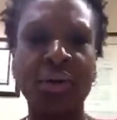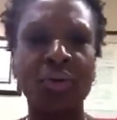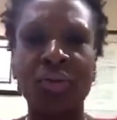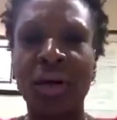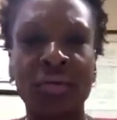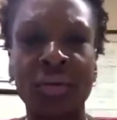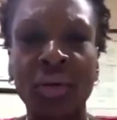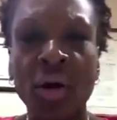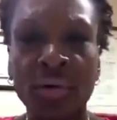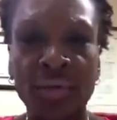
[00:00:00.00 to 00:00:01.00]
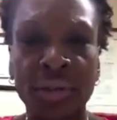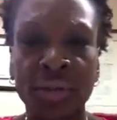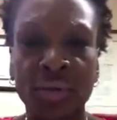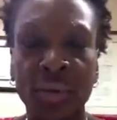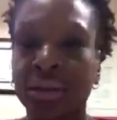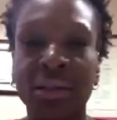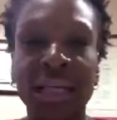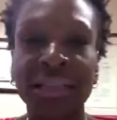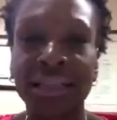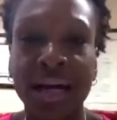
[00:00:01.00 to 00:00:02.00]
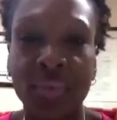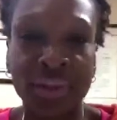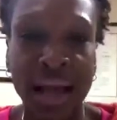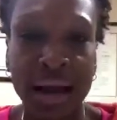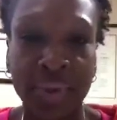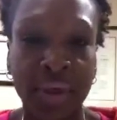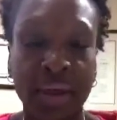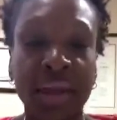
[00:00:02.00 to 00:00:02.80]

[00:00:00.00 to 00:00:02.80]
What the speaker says: try to resolve the situation. That's not what's happening.